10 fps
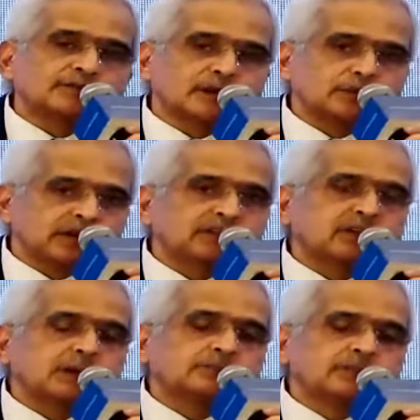picked
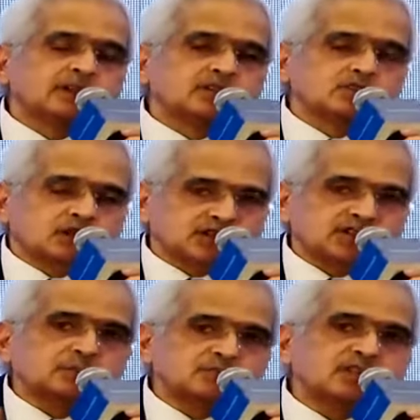up. So
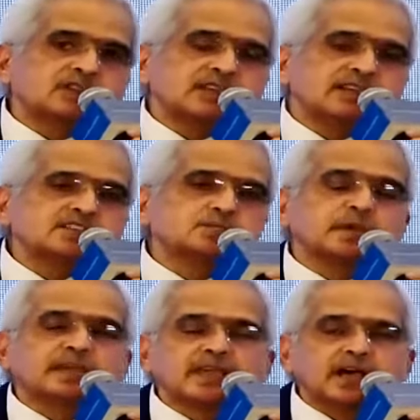consumption is
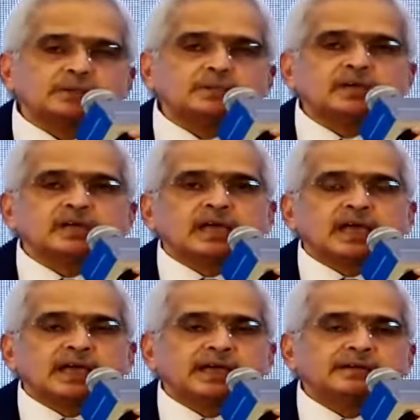picking up,
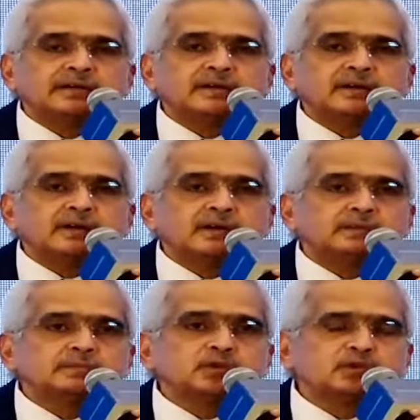and
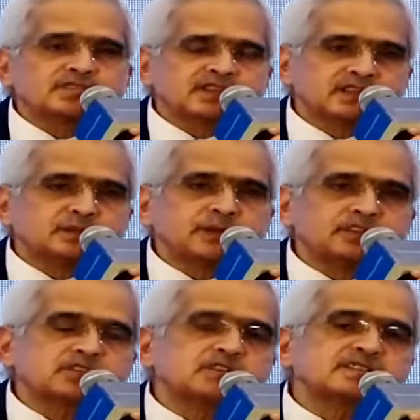certain
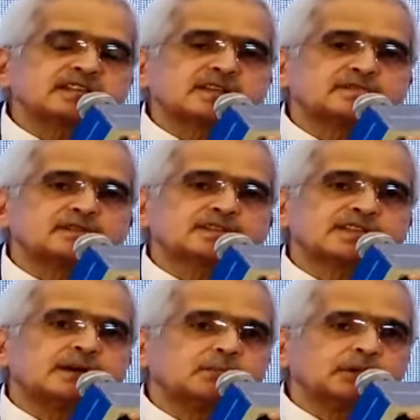measures like, for
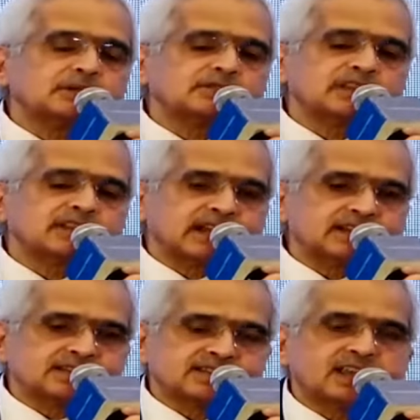example, the free
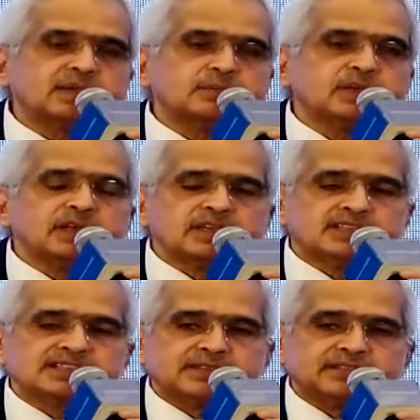rice scheme
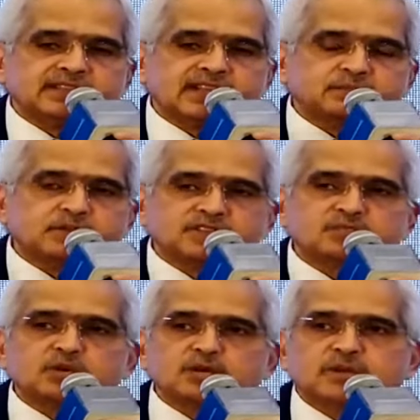is leaving that much
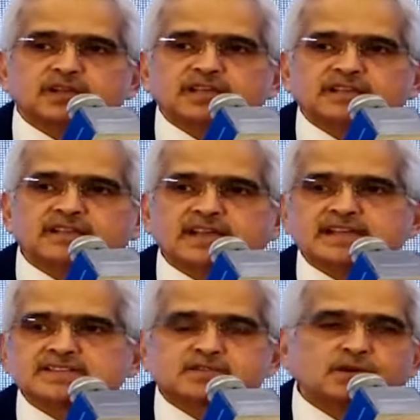more money in the
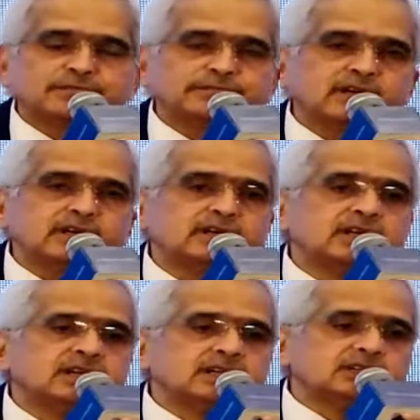hands of
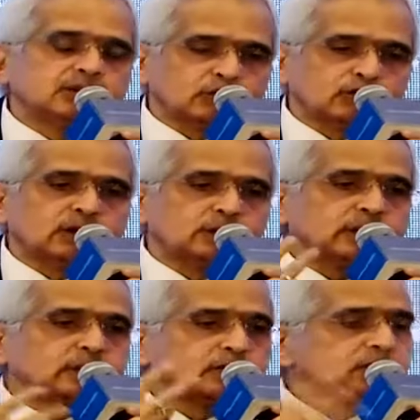the rural
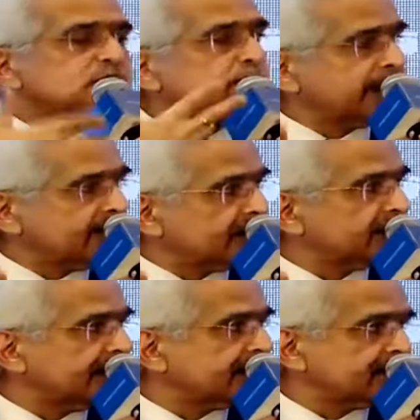people to spend on
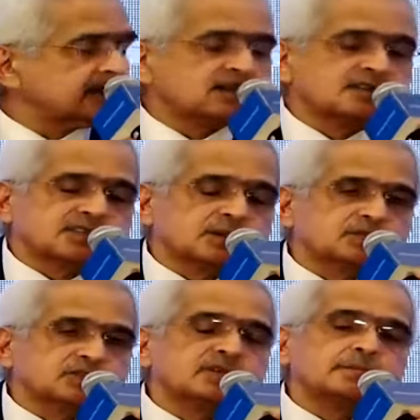their other
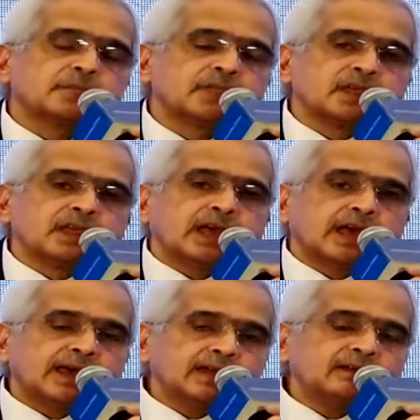consumption.
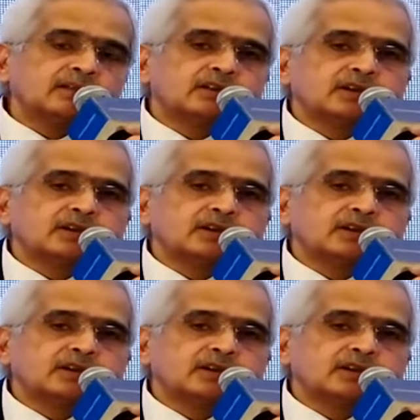And